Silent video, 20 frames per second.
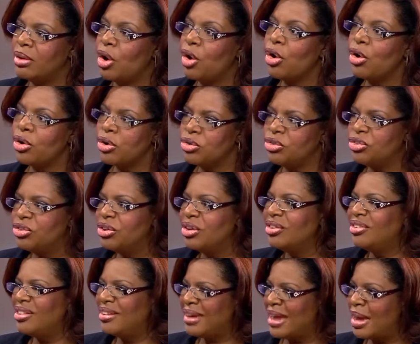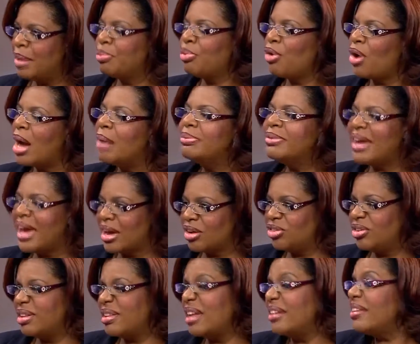urged to take prompt
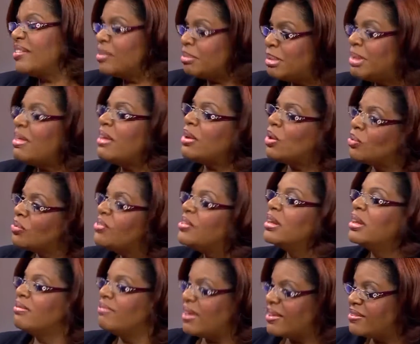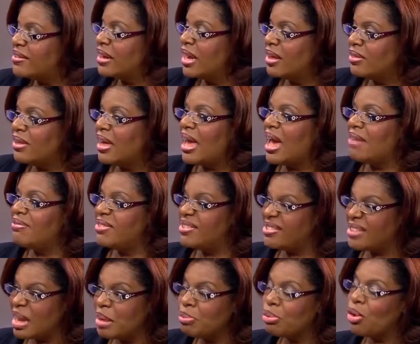action. That doesn't mean they don't still investigate. They have
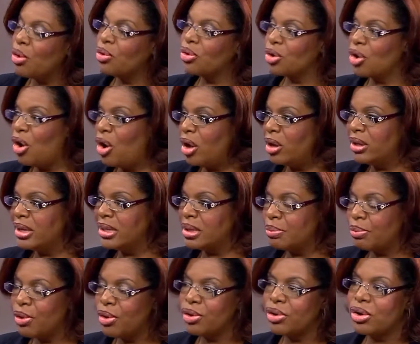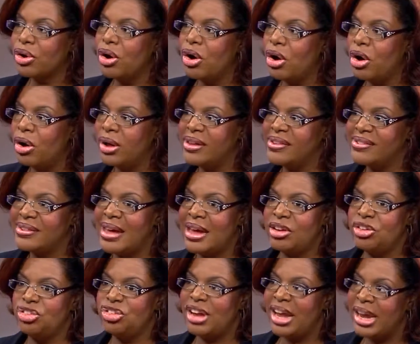the same protocol, and the protocol is
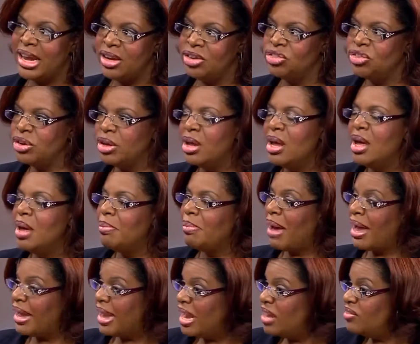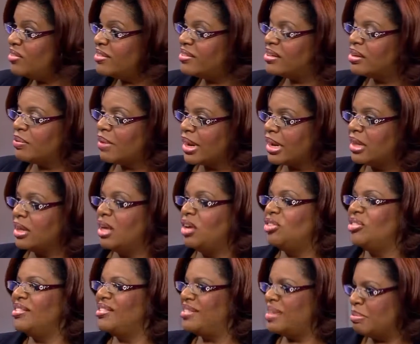not changed by agency
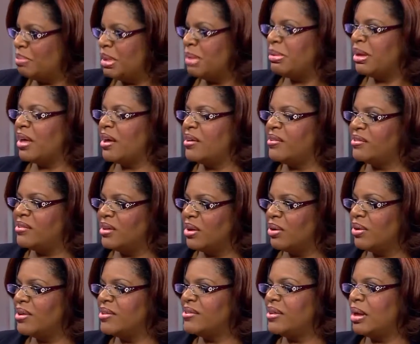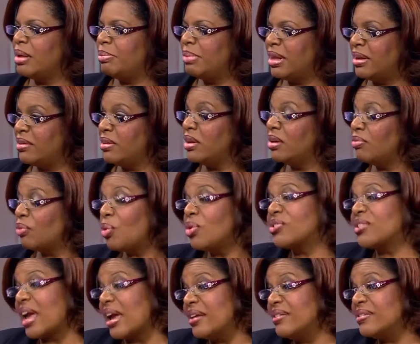regulations simply because there is a pending
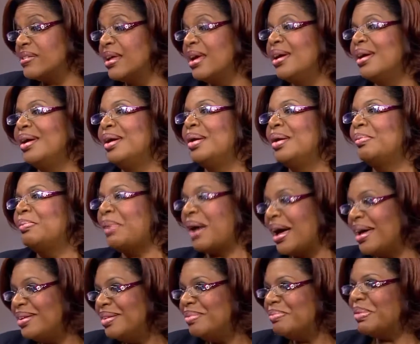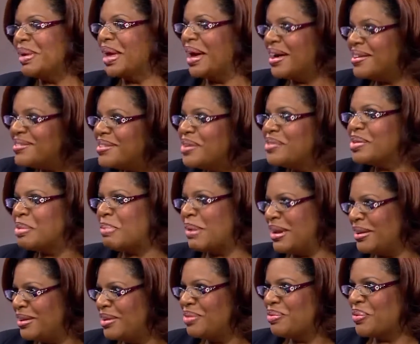divorce case. But because there's a
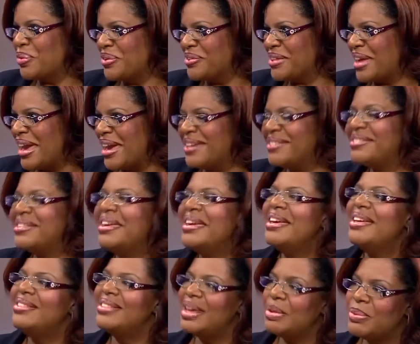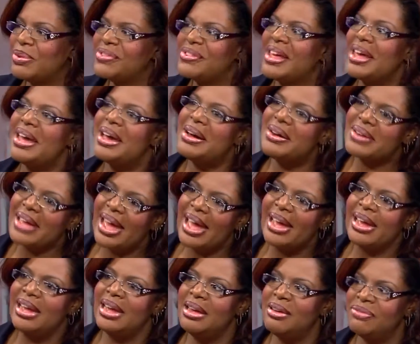pending divorce case, they will say,
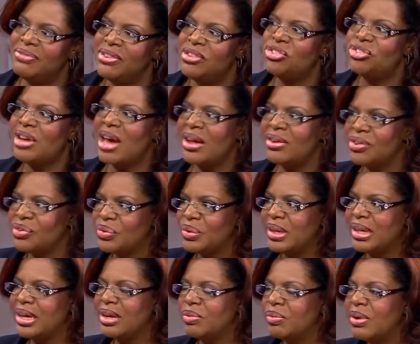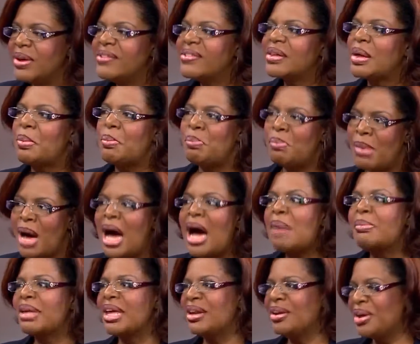okay, if this child is really at risk,
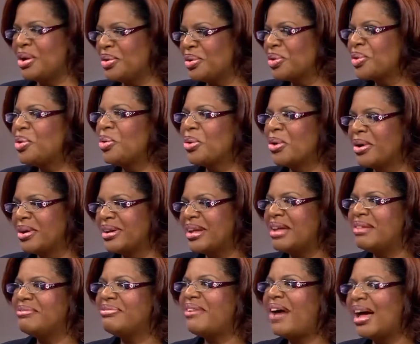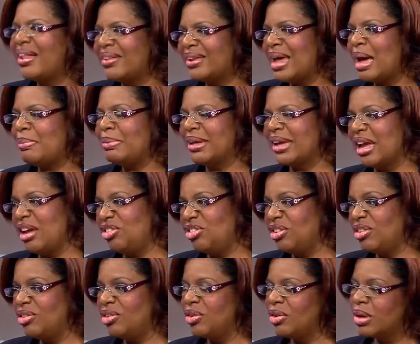mom can go to court and file an
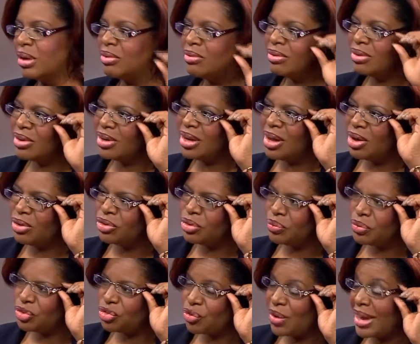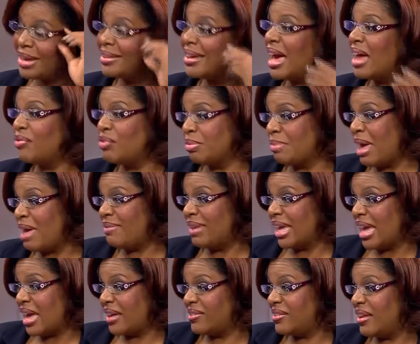application to restrain dad from
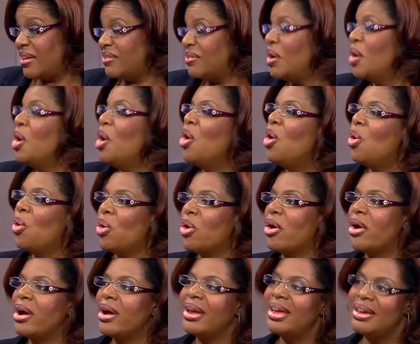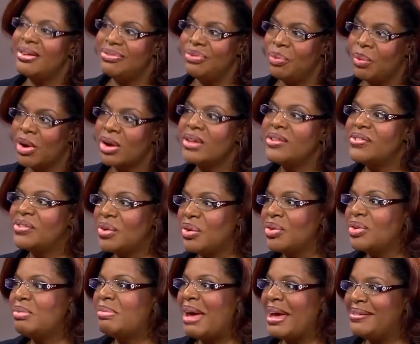having access. Or if we're
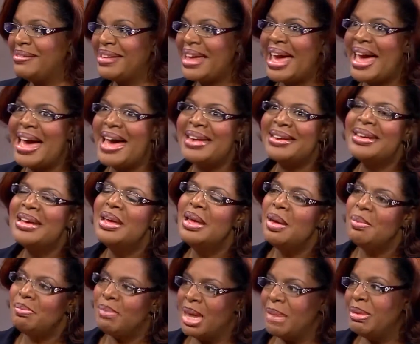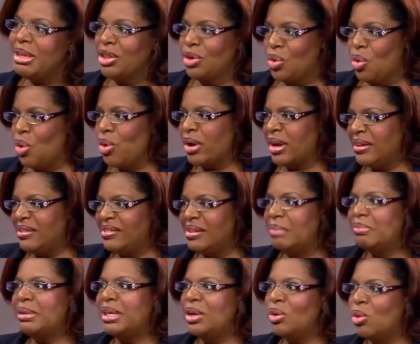concerned about dad, maybe the court can
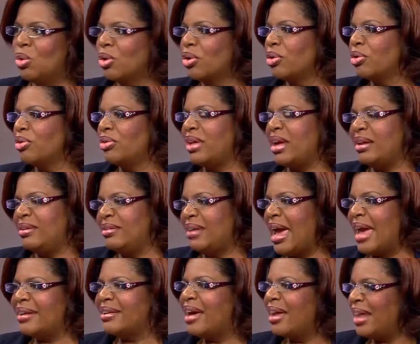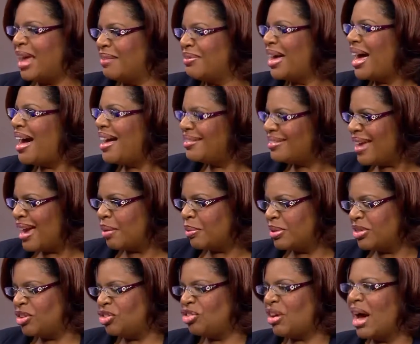simply order that dad not have
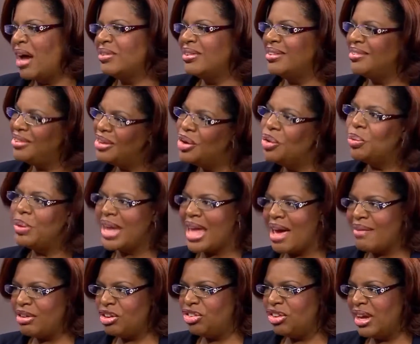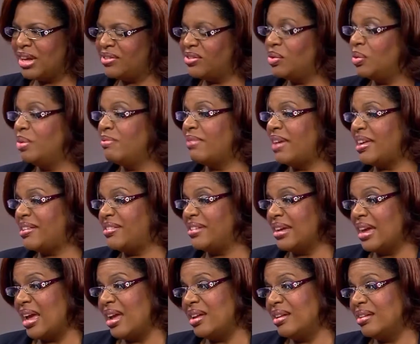contact with the child until we have a chance to investigate.